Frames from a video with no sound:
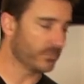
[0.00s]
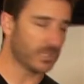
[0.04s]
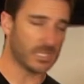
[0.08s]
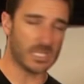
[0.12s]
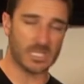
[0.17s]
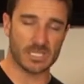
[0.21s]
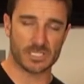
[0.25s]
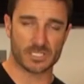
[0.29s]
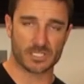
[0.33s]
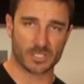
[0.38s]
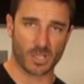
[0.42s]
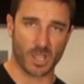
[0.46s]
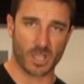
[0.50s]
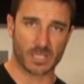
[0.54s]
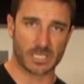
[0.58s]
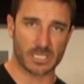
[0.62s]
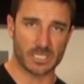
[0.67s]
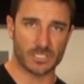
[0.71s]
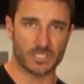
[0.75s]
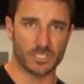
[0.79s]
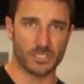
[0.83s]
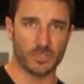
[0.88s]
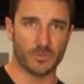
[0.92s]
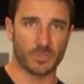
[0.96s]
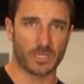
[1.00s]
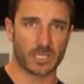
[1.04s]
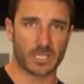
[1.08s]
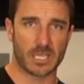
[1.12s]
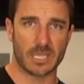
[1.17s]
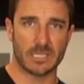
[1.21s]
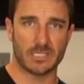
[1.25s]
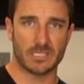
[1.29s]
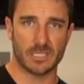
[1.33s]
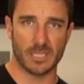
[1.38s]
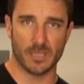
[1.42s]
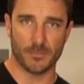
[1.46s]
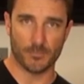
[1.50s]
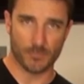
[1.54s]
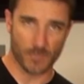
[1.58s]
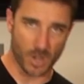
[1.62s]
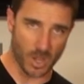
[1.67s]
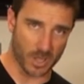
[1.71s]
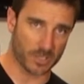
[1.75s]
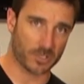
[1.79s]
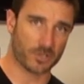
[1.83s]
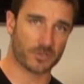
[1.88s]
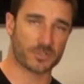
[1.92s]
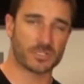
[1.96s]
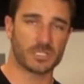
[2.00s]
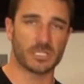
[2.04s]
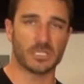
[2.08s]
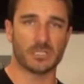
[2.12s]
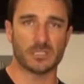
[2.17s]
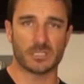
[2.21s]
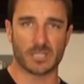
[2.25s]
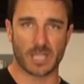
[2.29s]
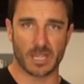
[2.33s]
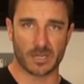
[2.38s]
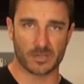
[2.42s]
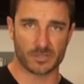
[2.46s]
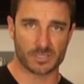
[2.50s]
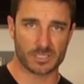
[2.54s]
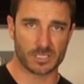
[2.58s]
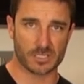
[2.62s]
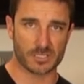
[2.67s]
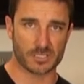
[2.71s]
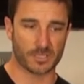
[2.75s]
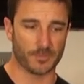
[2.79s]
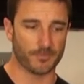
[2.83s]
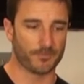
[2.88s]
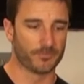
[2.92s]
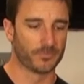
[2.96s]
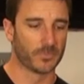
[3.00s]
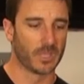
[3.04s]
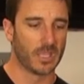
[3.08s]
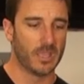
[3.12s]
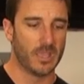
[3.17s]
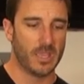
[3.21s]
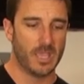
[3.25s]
the stock ECU and a KTM monitors the entire system.